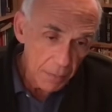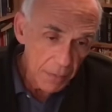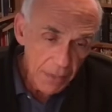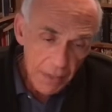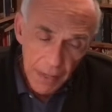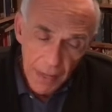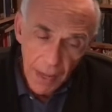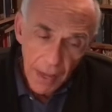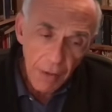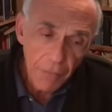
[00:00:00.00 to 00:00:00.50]
I mean,
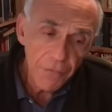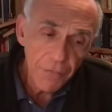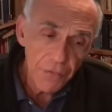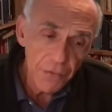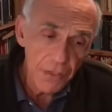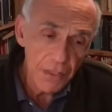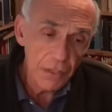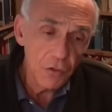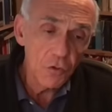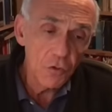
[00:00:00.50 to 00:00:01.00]
they have
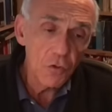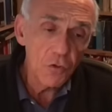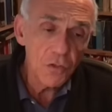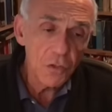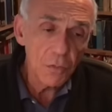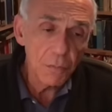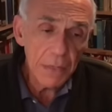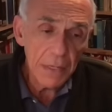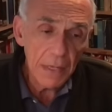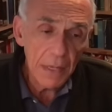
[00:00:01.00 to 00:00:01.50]

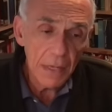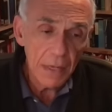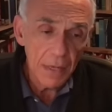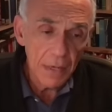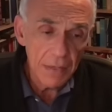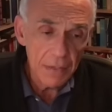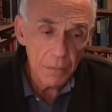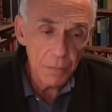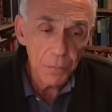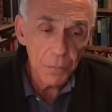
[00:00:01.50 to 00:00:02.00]
reduced the
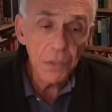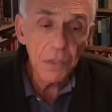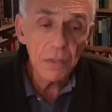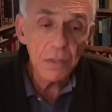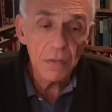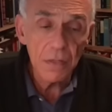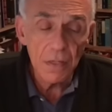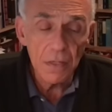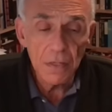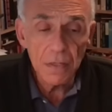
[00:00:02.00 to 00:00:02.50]
PKK's
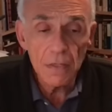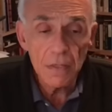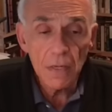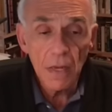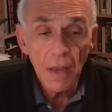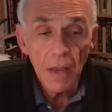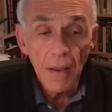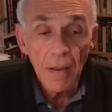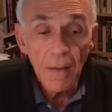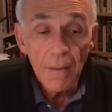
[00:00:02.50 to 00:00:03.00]

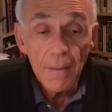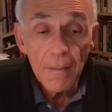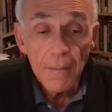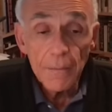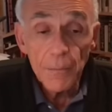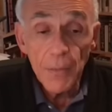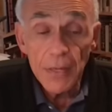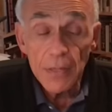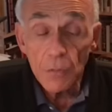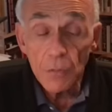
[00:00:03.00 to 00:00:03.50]
abilities,
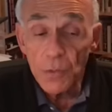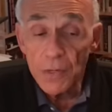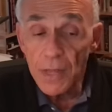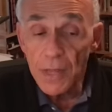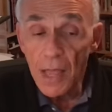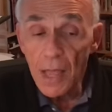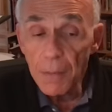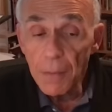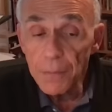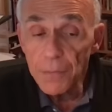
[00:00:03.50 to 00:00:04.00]
but what
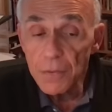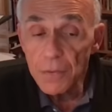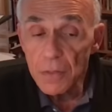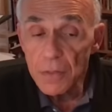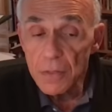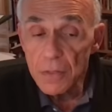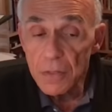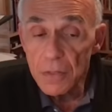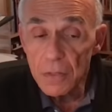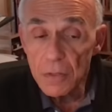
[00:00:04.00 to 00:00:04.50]
happened
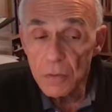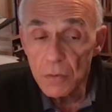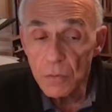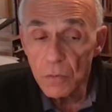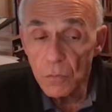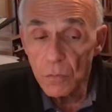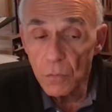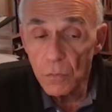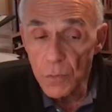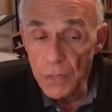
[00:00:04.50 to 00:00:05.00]
this
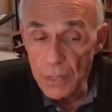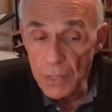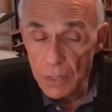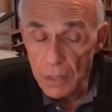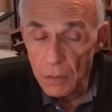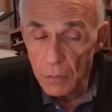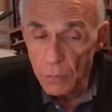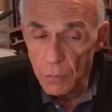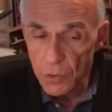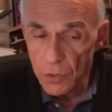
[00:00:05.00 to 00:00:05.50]

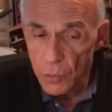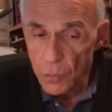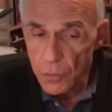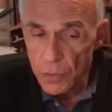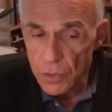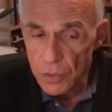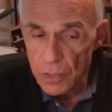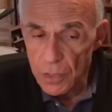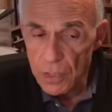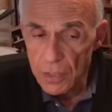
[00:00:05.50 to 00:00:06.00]
week, which
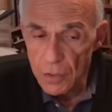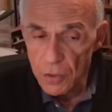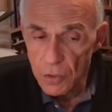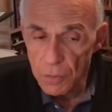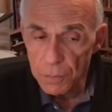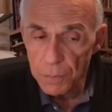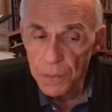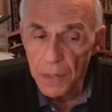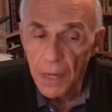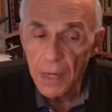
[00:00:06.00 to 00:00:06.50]
was really
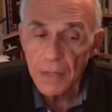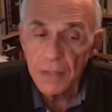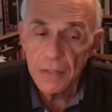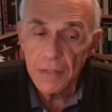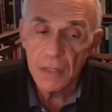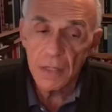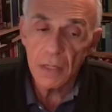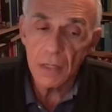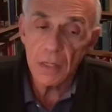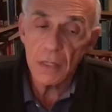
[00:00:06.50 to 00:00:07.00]

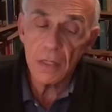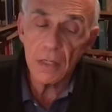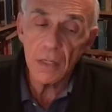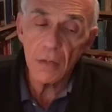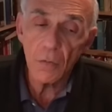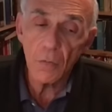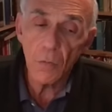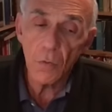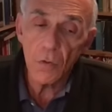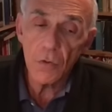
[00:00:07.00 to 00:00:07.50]
surprising,
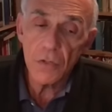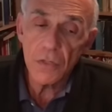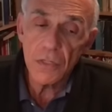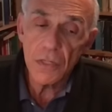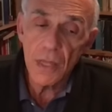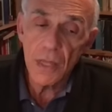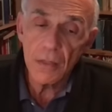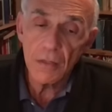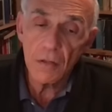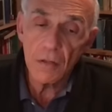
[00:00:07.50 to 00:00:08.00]

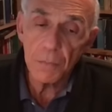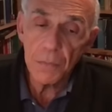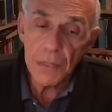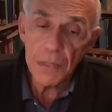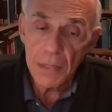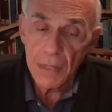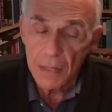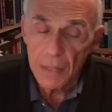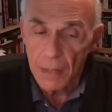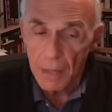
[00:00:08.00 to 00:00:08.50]
was that the
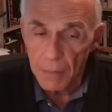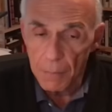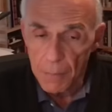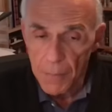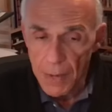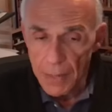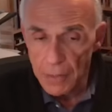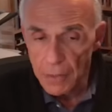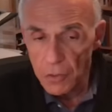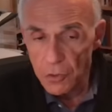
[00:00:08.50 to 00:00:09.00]
PKK
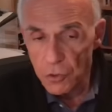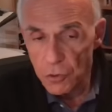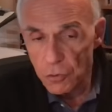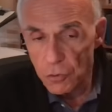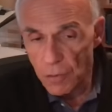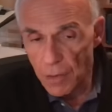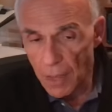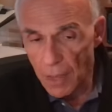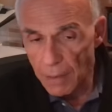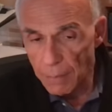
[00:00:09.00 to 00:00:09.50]
managed
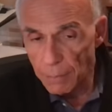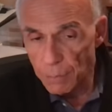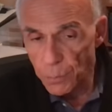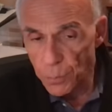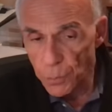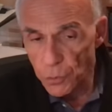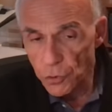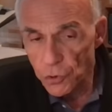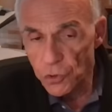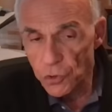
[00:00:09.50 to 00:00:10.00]
to
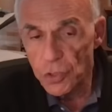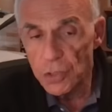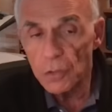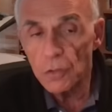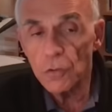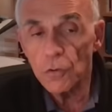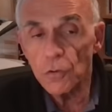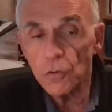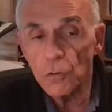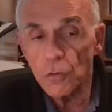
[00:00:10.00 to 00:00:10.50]
ambush
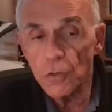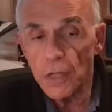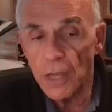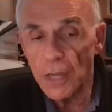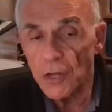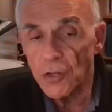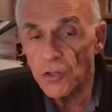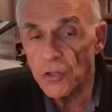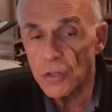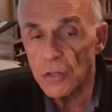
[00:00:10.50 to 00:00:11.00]
in two
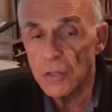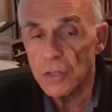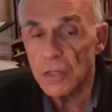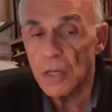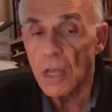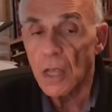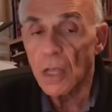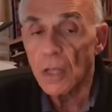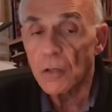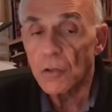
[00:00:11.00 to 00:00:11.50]

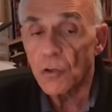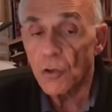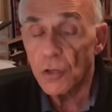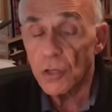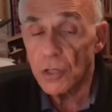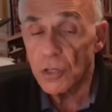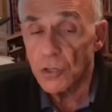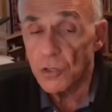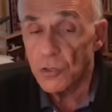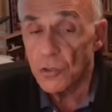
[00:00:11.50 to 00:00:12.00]
occasions
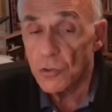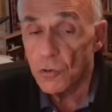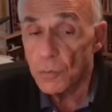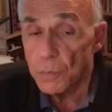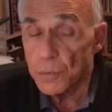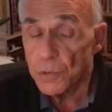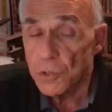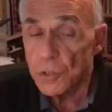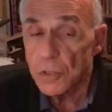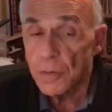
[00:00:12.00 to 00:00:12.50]
Turkish
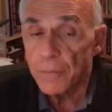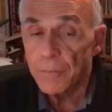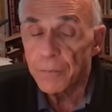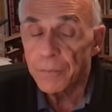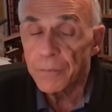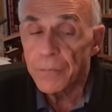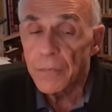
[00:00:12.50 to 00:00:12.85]
troops.